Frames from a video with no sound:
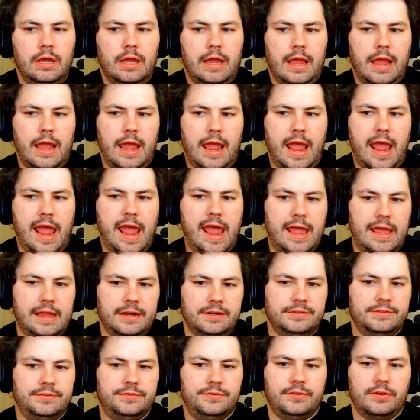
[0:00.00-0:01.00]
And
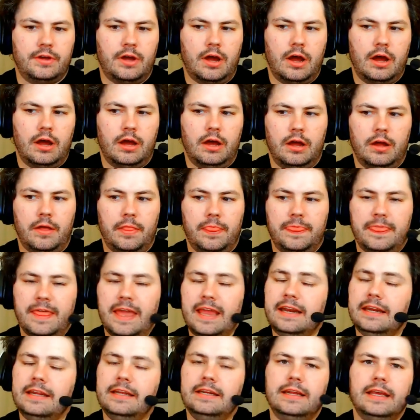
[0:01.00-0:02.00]
they
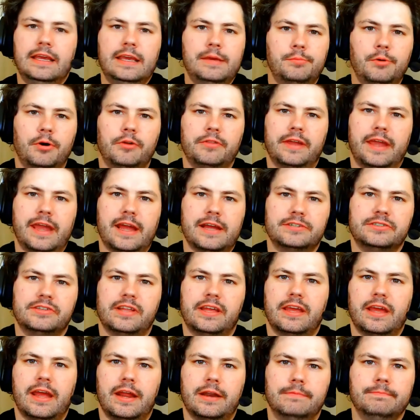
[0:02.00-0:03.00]
need to keep all the cash they
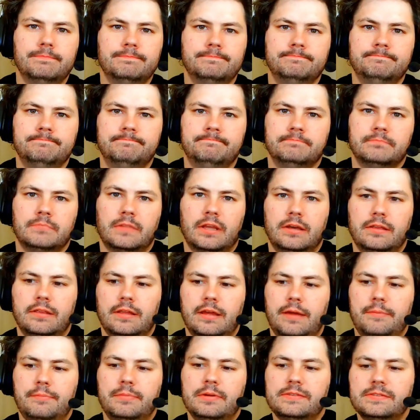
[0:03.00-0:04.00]
can. That
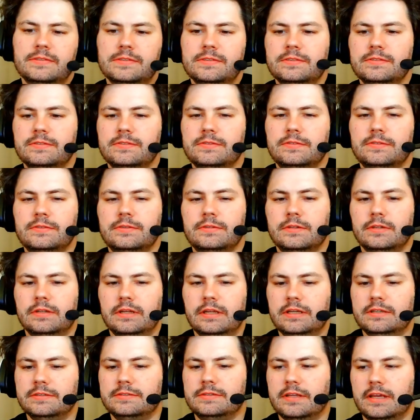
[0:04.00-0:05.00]
business
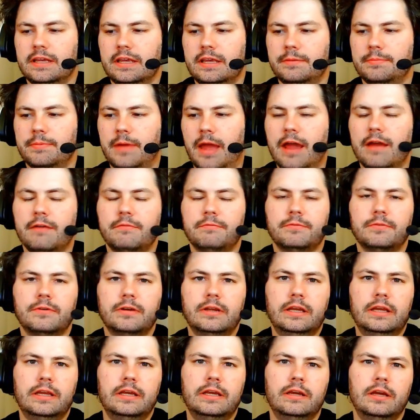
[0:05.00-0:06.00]
needs to keep
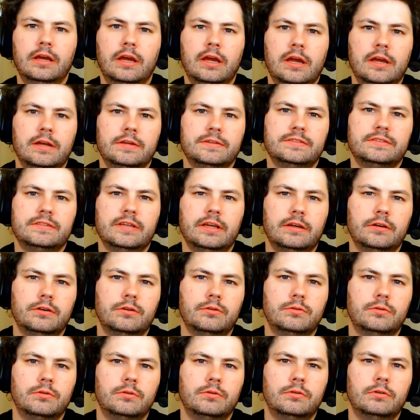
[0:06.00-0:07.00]
every
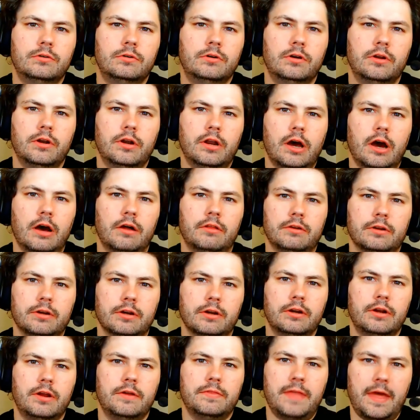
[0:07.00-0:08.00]
single dollar
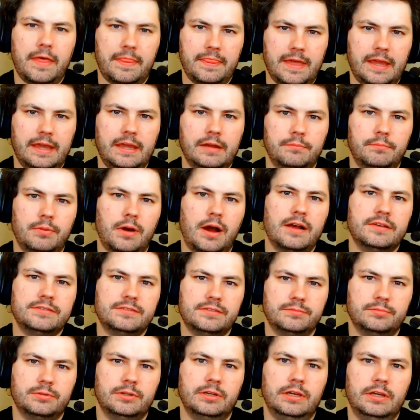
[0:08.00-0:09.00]
that they can
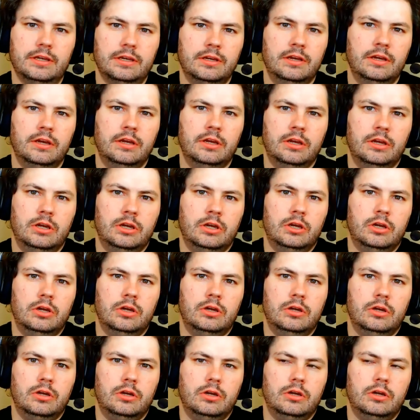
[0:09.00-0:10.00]
possibly
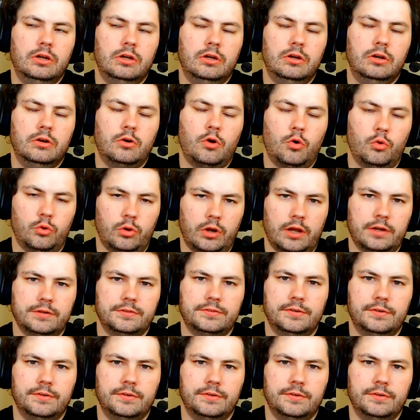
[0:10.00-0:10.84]
hold on to.